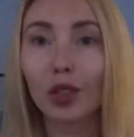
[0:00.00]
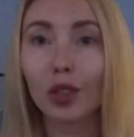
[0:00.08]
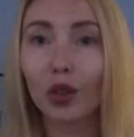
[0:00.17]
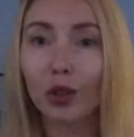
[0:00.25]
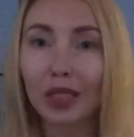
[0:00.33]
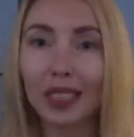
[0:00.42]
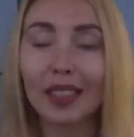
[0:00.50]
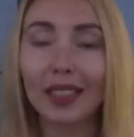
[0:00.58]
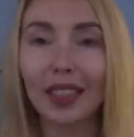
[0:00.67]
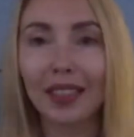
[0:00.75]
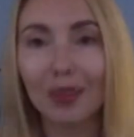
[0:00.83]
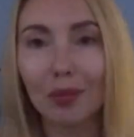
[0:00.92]
what goes
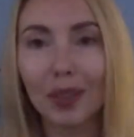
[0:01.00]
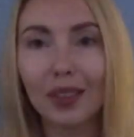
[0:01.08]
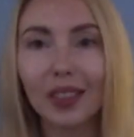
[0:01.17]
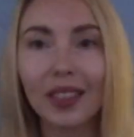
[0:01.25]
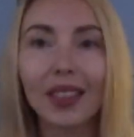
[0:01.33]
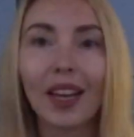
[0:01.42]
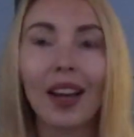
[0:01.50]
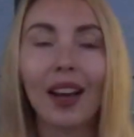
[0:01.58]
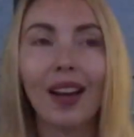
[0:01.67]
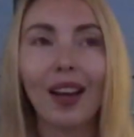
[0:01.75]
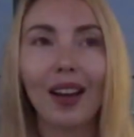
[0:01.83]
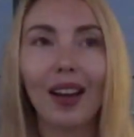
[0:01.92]
inside the building,
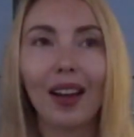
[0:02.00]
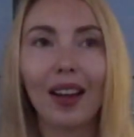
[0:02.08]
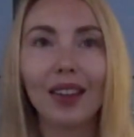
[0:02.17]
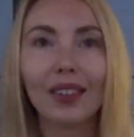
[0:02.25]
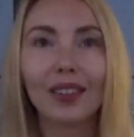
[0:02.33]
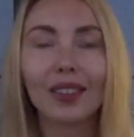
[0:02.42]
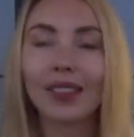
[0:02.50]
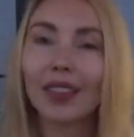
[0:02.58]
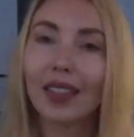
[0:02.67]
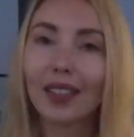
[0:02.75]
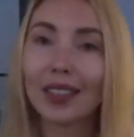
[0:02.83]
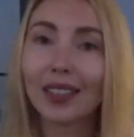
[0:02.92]
and
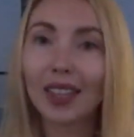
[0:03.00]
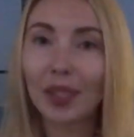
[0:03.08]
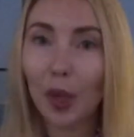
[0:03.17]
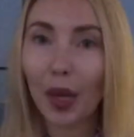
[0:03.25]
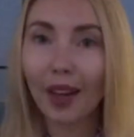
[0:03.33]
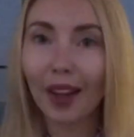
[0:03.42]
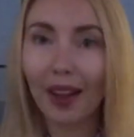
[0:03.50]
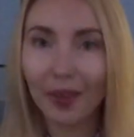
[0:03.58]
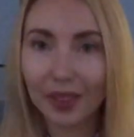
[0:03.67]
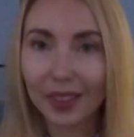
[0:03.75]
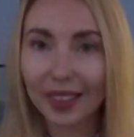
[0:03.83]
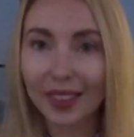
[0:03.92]
yeah, and then you can
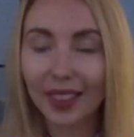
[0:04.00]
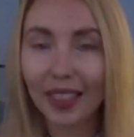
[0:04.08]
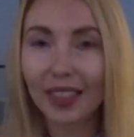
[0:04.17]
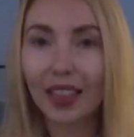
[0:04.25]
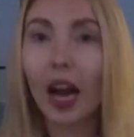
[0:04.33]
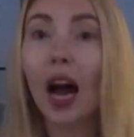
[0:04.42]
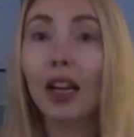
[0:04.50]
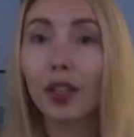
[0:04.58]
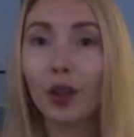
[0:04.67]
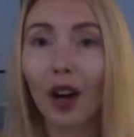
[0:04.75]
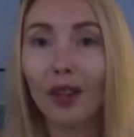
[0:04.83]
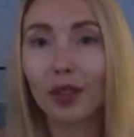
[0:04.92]
have it. Then
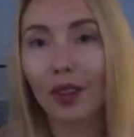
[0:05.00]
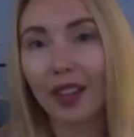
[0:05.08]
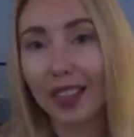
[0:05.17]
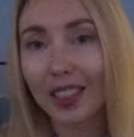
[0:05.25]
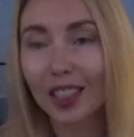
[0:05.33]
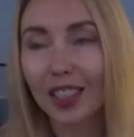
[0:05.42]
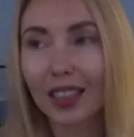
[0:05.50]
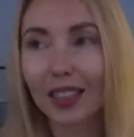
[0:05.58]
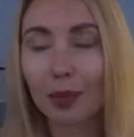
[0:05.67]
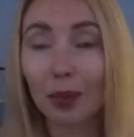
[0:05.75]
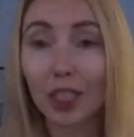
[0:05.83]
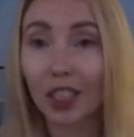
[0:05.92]
you have to arrange like
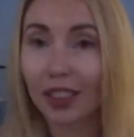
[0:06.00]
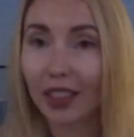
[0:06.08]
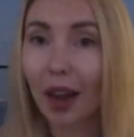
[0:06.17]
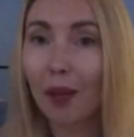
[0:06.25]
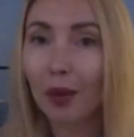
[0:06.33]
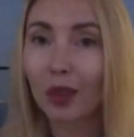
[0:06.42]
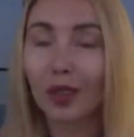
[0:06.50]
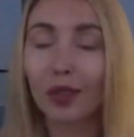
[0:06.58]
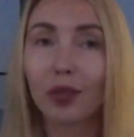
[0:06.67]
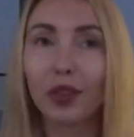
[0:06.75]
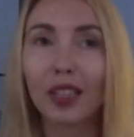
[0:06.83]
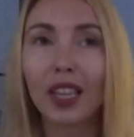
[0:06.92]
a special time
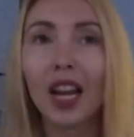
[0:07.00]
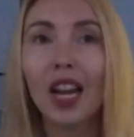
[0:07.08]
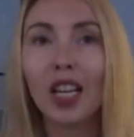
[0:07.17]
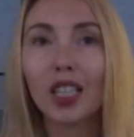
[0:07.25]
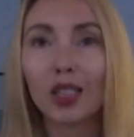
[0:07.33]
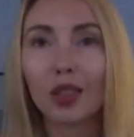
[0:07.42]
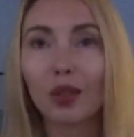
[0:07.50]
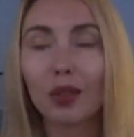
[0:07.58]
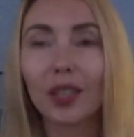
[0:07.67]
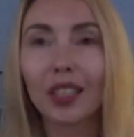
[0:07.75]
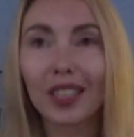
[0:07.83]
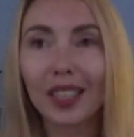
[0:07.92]
also for it. So to
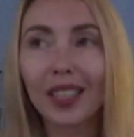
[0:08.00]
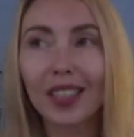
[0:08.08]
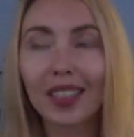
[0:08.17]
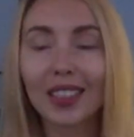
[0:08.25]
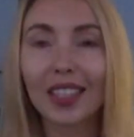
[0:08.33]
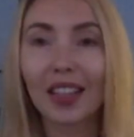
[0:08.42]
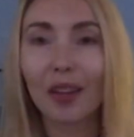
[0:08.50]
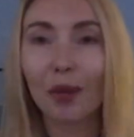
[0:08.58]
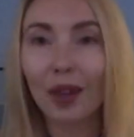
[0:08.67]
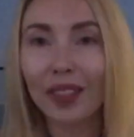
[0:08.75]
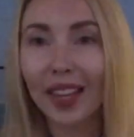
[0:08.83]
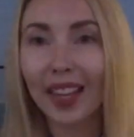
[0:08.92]
get in, it's like
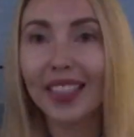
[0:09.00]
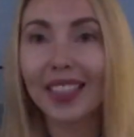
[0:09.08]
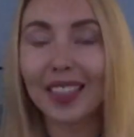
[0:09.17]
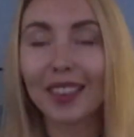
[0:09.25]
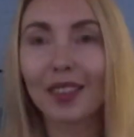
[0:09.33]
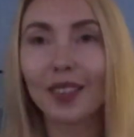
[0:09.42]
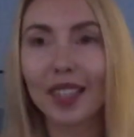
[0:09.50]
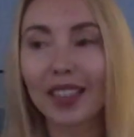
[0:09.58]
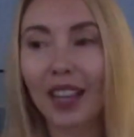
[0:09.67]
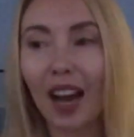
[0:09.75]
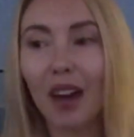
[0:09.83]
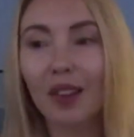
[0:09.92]
one headache, and to get
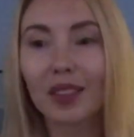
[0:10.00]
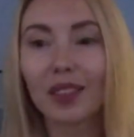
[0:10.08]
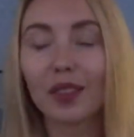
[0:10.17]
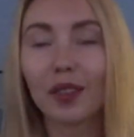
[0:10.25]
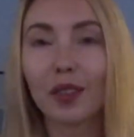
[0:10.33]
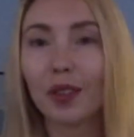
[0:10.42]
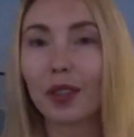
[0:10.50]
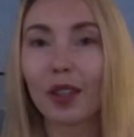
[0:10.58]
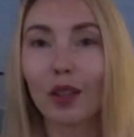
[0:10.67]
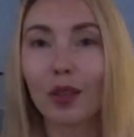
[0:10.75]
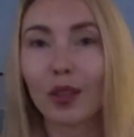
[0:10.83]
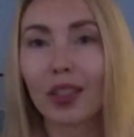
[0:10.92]
out, so you
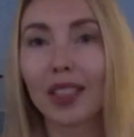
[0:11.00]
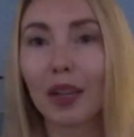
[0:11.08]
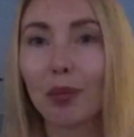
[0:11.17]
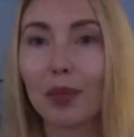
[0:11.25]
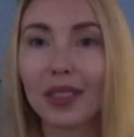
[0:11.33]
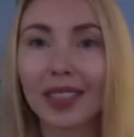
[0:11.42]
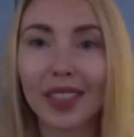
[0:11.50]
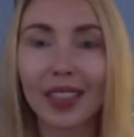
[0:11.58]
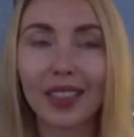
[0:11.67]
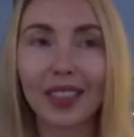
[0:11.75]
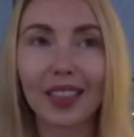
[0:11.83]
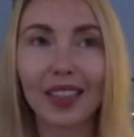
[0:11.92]
cannot, for example,
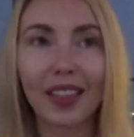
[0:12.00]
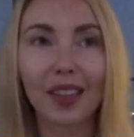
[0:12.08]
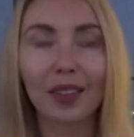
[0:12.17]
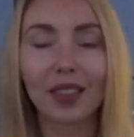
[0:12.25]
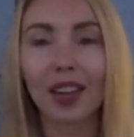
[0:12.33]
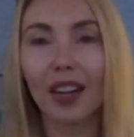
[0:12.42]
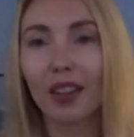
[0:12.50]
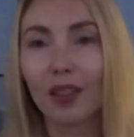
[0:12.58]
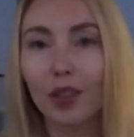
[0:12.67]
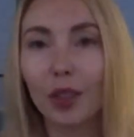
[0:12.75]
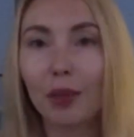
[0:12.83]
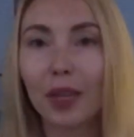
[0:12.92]
sell it like on kind
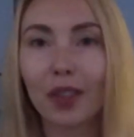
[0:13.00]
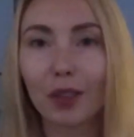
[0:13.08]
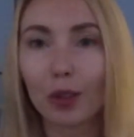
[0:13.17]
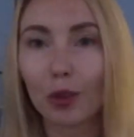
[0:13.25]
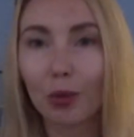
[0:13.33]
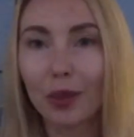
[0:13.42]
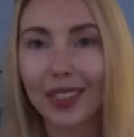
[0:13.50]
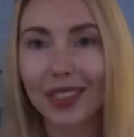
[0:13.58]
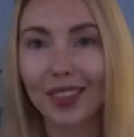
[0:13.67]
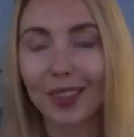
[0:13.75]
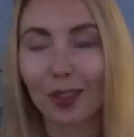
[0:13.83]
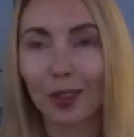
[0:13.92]
of eBay or
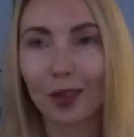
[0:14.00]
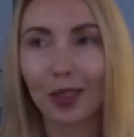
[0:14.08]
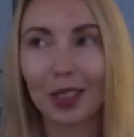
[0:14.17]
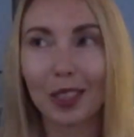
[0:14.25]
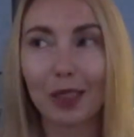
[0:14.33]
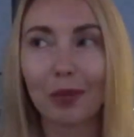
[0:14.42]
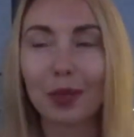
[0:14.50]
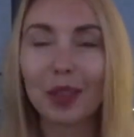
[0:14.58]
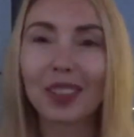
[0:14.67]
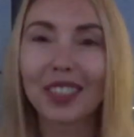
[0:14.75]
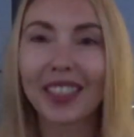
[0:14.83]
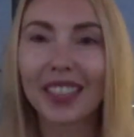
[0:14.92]
Dubizzle your furniture,
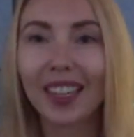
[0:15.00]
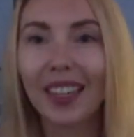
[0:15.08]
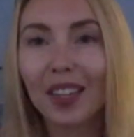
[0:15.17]
because like